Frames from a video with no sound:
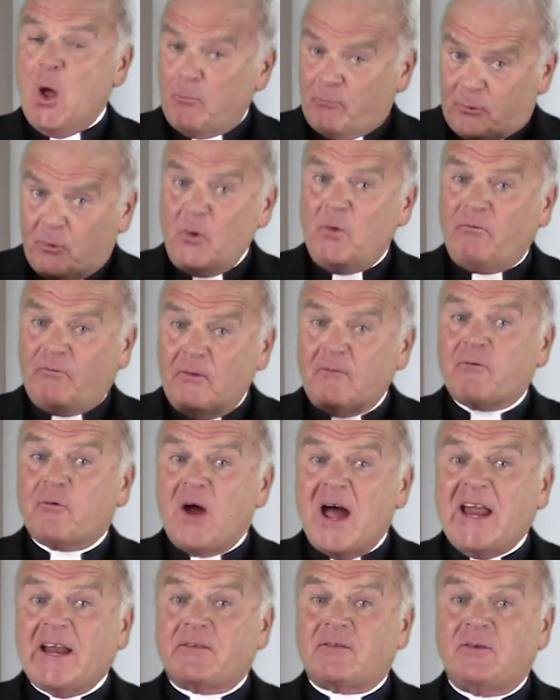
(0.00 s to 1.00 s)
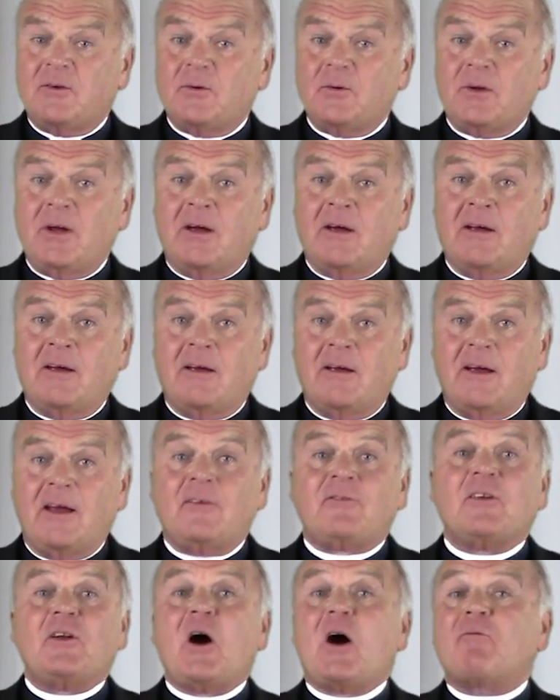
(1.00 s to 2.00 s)
Proof of gratitude
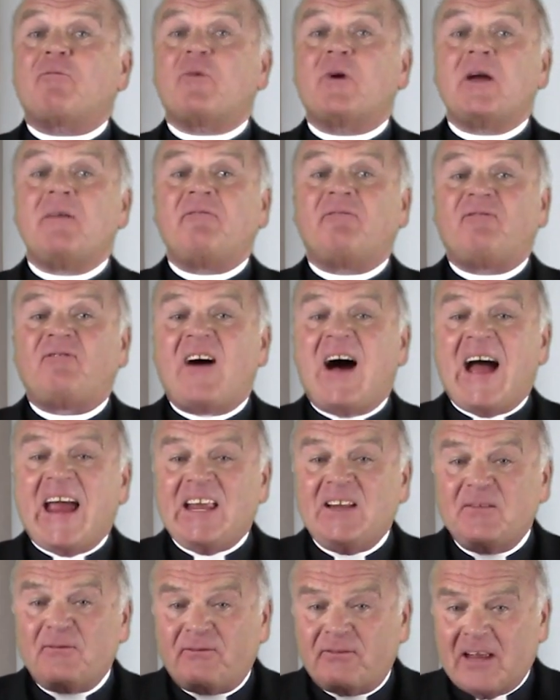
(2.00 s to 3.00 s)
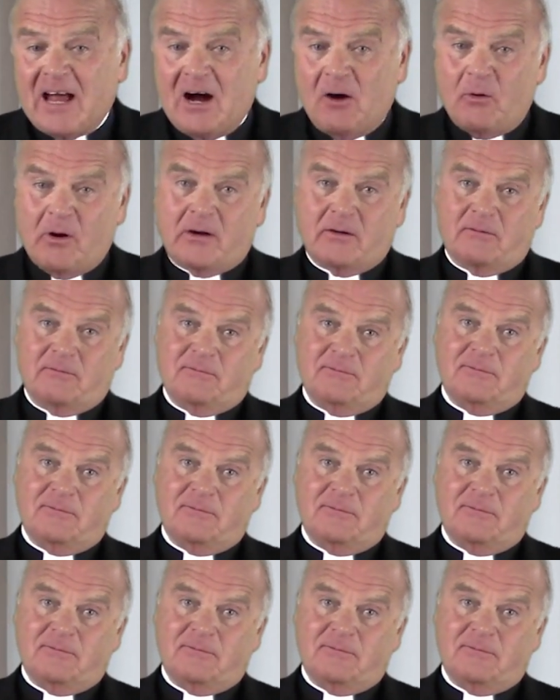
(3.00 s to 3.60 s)
is an offering of fine flour.